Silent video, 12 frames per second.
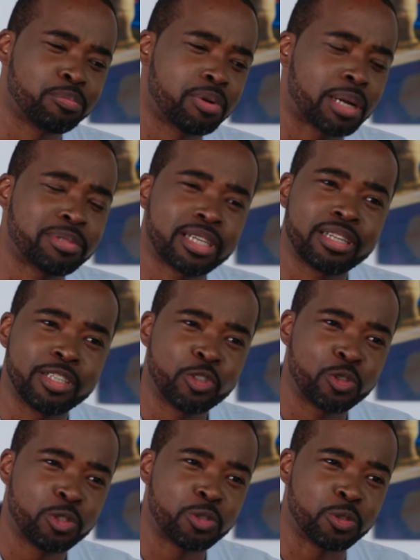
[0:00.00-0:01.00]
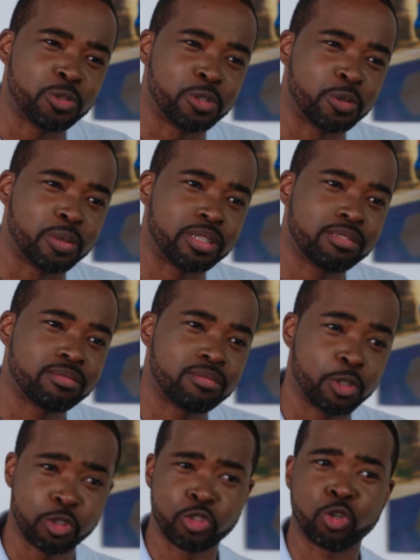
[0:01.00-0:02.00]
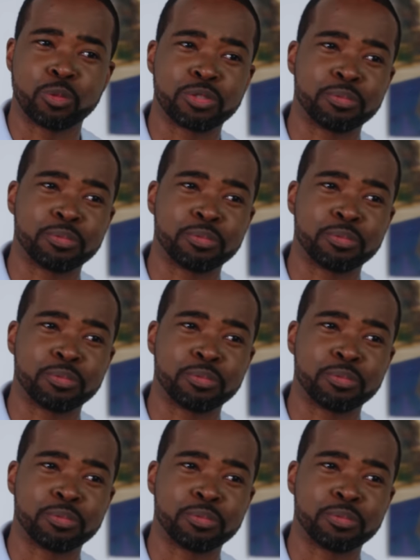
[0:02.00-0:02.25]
Perhaps I can introduce you two, and you can show him